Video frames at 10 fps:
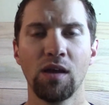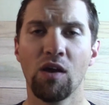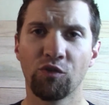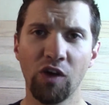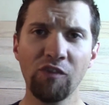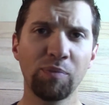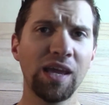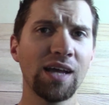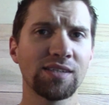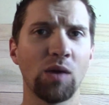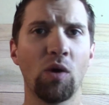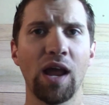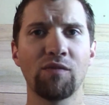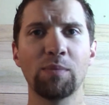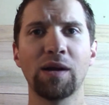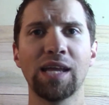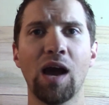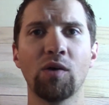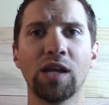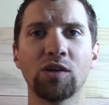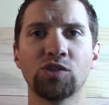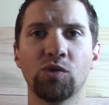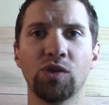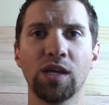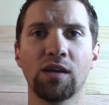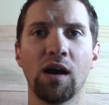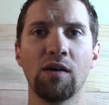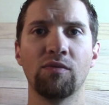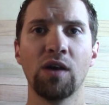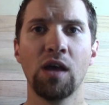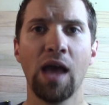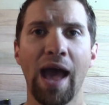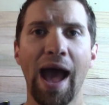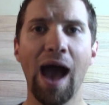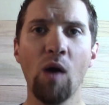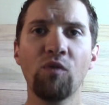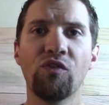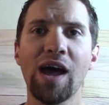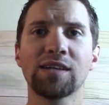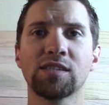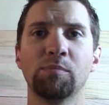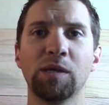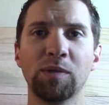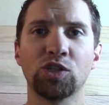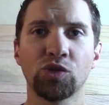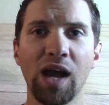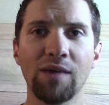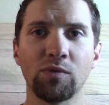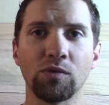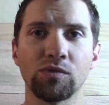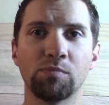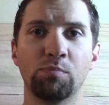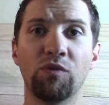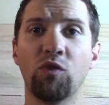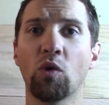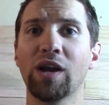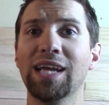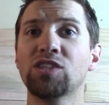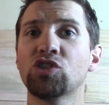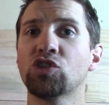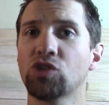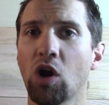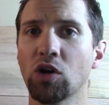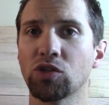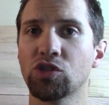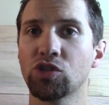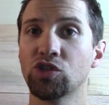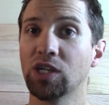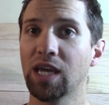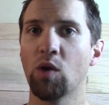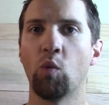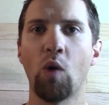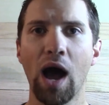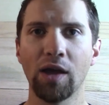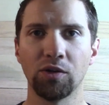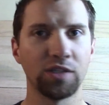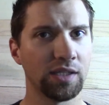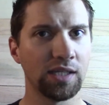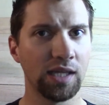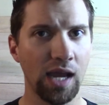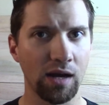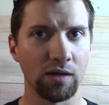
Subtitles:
For FPS, I want everybody out here to think of how fast the BB travels before it starts to get wild in the air.